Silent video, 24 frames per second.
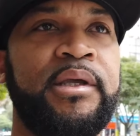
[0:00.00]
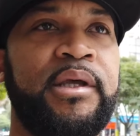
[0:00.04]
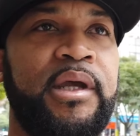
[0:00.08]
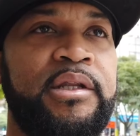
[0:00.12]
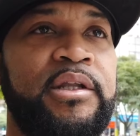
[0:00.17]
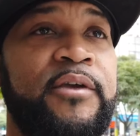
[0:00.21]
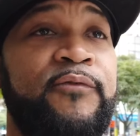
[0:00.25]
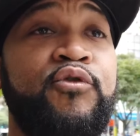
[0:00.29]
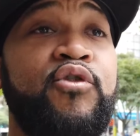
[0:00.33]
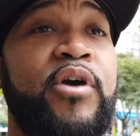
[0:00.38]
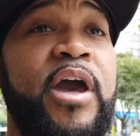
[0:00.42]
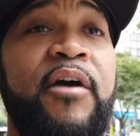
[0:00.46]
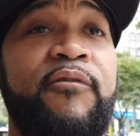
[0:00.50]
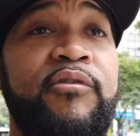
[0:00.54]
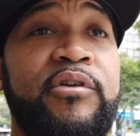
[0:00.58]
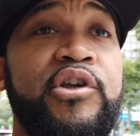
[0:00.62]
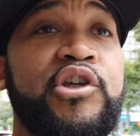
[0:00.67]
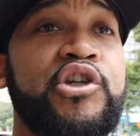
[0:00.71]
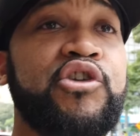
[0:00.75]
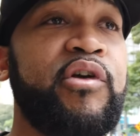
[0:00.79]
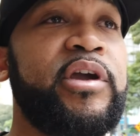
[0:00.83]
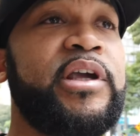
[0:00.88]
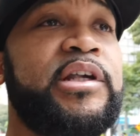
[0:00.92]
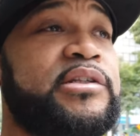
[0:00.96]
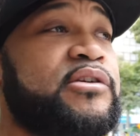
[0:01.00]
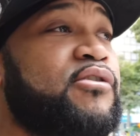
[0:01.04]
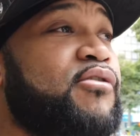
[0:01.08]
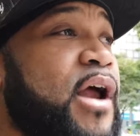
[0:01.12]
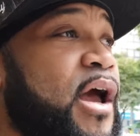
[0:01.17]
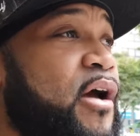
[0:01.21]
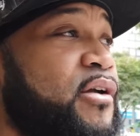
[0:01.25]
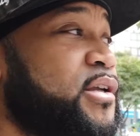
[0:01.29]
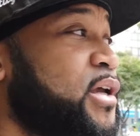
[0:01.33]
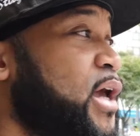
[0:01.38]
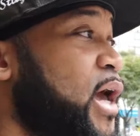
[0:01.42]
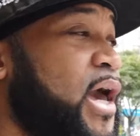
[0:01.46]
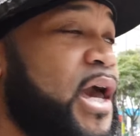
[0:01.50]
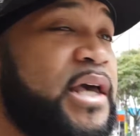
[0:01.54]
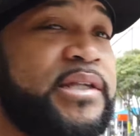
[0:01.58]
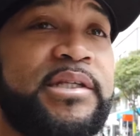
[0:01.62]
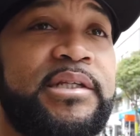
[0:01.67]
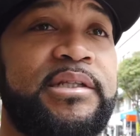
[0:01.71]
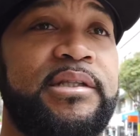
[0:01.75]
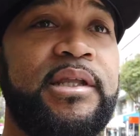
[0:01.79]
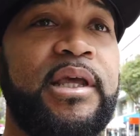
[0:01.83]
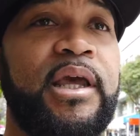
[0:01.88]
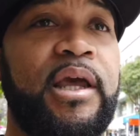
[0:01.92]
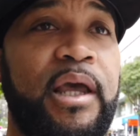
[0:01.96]
And if you have any drinks around your
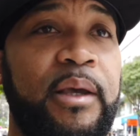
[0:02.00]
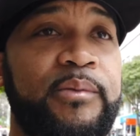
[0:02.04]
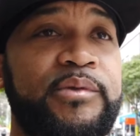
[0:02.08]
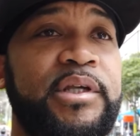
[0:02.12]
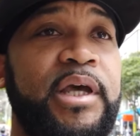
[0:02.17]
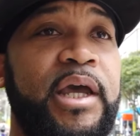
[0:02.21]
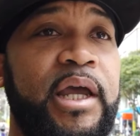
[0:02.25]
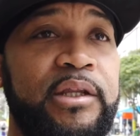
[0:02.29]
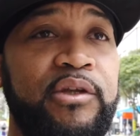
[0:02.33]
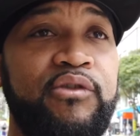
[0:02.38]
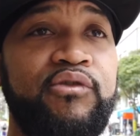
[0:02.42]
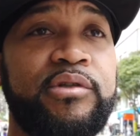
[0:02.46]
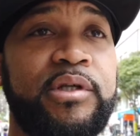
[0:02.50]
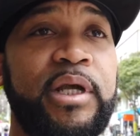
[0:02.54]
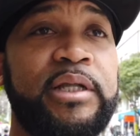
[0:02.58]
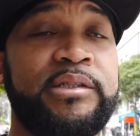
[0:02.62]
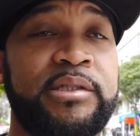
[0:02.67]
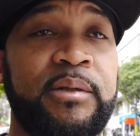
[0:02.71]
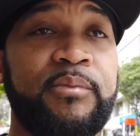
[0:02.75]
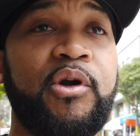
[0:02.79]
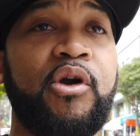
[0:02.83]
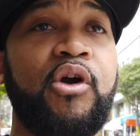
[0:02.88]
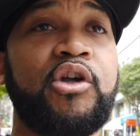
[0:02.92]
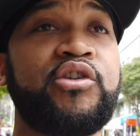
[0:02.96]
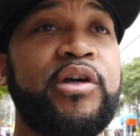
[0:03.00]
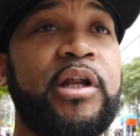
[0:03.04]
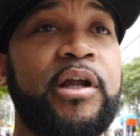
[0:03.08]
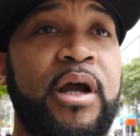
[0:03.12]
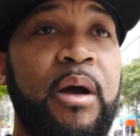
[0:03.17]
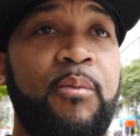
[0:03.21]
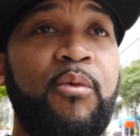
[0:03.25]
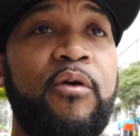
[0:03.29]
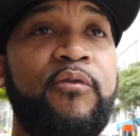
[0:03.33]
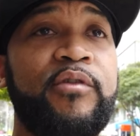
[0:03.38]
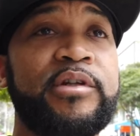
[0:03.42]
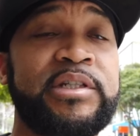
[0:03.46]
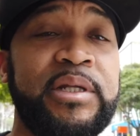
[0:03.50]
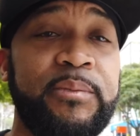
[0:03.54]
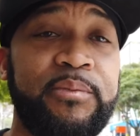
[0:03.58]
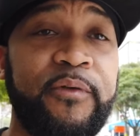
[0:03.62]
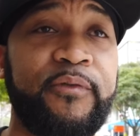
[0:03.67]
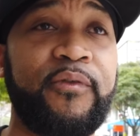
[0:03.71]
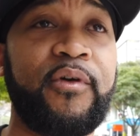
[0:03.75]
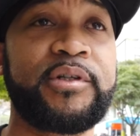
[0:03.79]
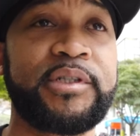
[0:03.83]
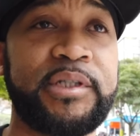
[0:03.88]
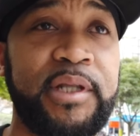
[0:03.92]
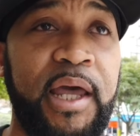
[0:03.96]
ass, you know what I'm saying, and some girl trying to come over and sleep
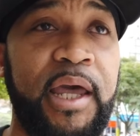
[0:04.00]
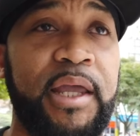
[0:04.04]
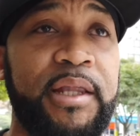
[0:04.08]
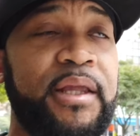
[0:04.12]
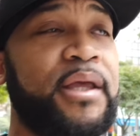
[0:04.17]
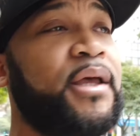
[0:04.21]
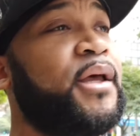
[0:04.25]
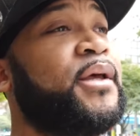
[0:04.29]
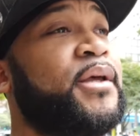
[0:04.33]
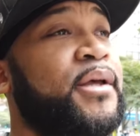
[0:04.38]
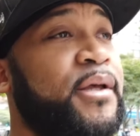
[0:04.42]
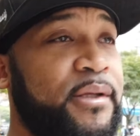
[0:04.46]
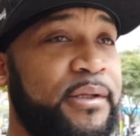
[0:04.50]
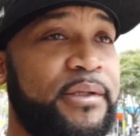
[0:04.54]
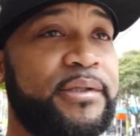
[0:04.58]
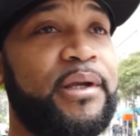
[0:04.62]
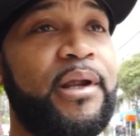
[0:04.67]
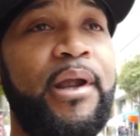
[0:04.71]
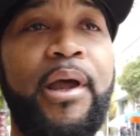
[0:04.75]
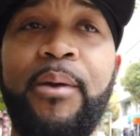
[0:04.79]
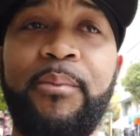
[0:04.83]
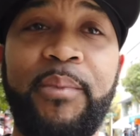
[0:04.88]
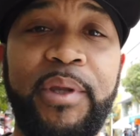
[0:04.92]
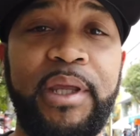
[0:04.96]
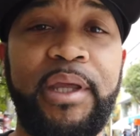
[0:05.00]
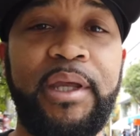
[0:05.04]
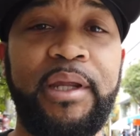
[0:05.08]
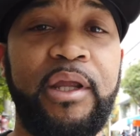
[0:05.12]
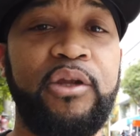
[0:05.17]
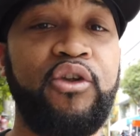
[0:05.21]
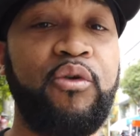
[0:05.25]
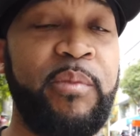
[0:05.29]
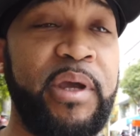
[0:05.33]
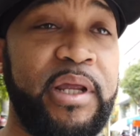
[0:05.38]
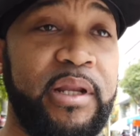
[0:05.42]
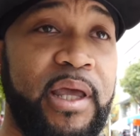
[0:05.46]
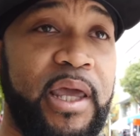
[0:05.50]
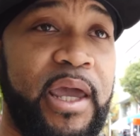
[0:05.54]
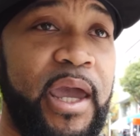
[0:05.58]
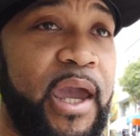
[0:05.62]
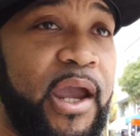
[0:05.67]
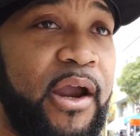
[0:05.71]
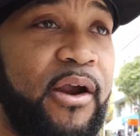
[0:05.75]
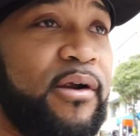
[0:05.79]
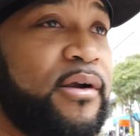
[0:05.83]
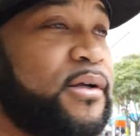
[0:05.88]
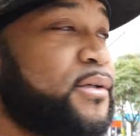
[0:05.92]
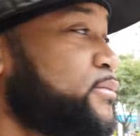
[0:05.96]
the first night, you know what I mean? And you meet her
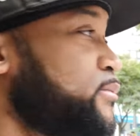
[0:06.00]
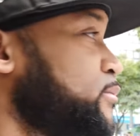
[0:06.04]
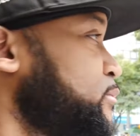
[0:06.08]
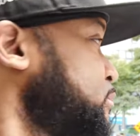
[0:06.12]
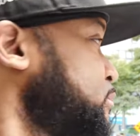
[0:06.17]
here.